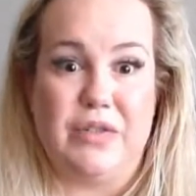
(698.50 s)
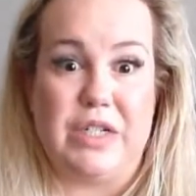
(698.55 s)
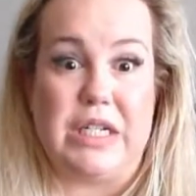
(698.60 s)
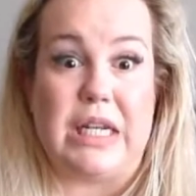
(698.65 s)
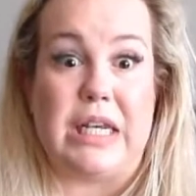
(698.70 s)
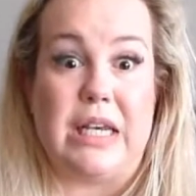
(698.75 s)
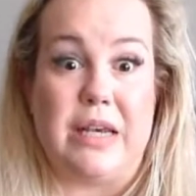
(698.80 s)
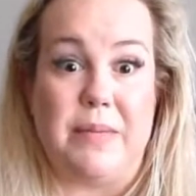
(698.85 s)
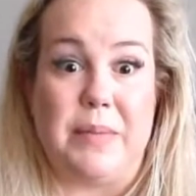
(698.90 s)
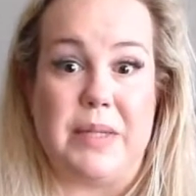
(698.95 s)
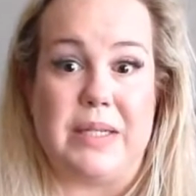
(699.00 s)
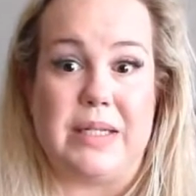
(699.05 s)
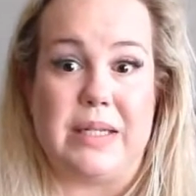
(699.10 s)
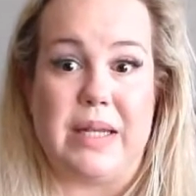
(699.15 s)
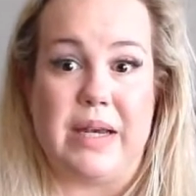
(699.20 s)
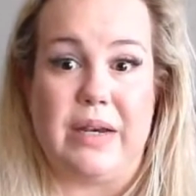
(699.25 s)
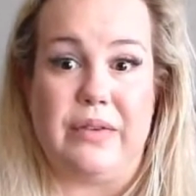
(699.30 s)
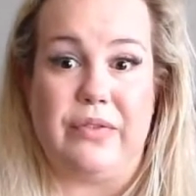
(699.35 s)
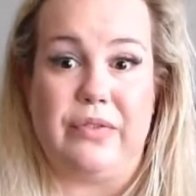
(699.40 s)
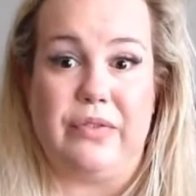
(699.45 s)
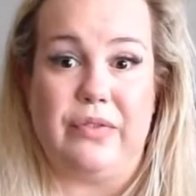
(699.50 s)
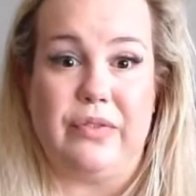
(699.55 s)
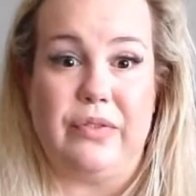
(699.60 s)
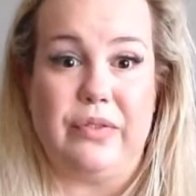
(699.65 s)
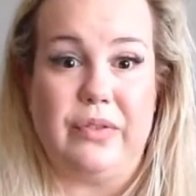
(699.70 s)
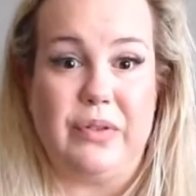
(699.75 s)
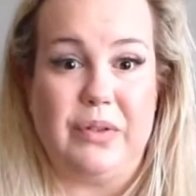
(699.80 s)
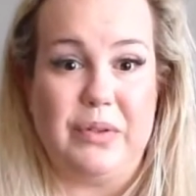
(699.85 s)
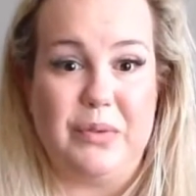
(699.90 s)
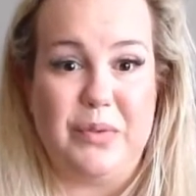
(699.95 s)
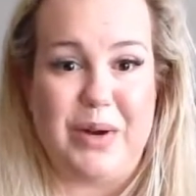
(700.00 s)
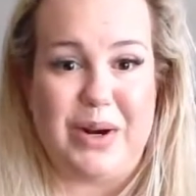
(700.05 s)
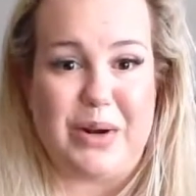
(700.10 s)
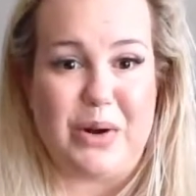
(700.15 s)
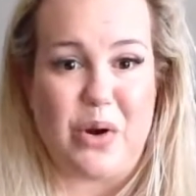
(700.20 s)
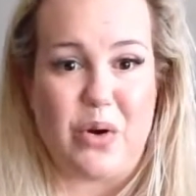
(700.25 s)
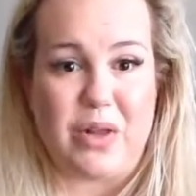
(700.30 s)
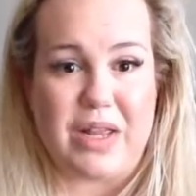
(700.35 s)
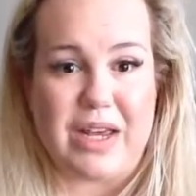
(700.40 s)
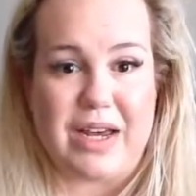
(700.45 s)
to keep it safe. We
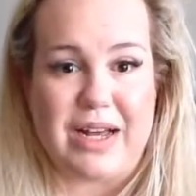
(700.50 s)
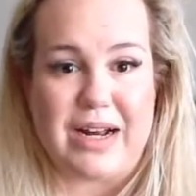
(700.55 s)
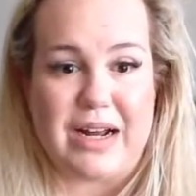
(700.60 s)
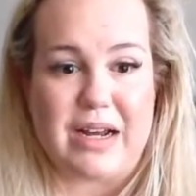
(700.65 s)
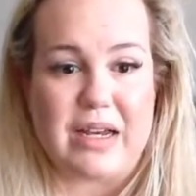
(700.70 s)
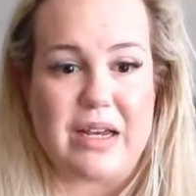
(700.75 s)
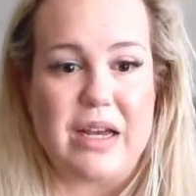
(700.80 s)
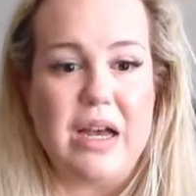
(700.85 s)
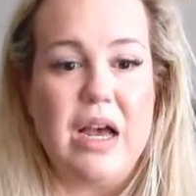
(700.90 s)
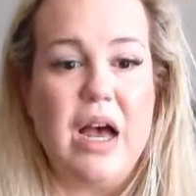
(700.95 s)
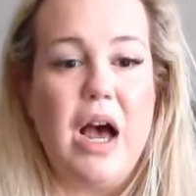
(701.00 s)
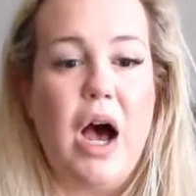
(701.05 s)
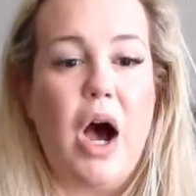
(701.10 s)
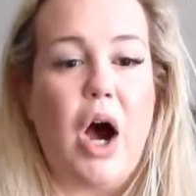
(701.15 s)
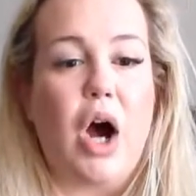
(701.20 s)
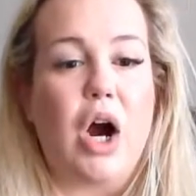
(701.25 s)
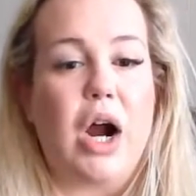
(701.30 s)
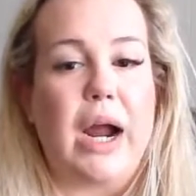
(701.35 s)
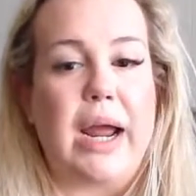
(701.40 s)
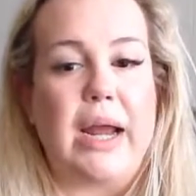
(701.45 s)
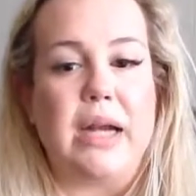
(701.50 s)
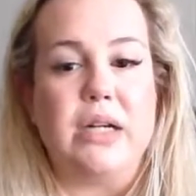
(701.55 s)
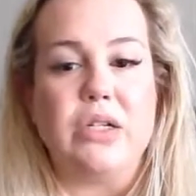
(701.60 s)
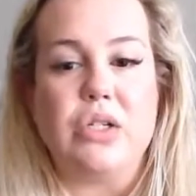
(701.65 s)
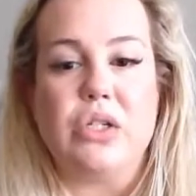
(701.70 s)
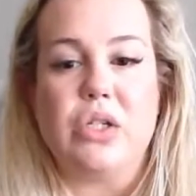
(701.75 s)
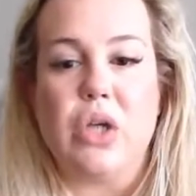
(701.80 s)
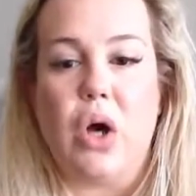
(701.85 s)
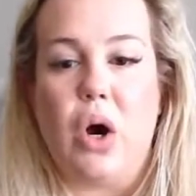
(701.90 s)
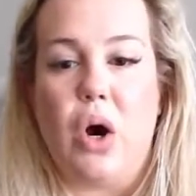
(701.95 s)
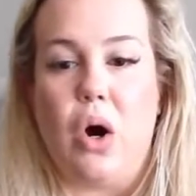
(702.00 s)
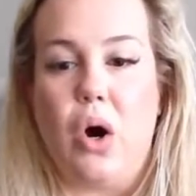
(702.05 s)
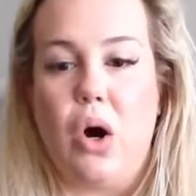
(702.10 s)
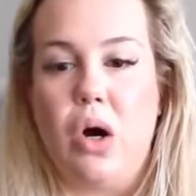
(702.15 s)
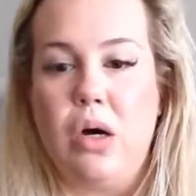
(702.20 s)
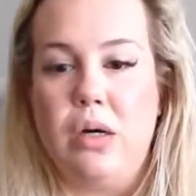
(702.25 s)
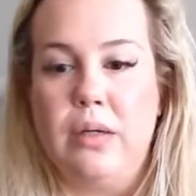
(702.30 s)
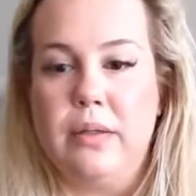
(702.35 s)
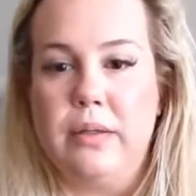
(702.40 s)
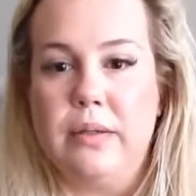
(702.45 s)
don't go in the attic. All right.
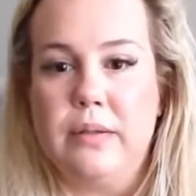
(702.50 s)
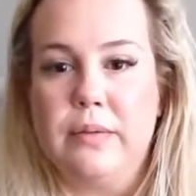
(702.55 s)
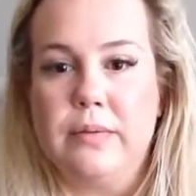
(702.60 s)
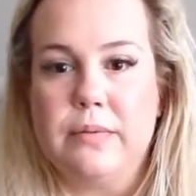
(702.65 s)
So,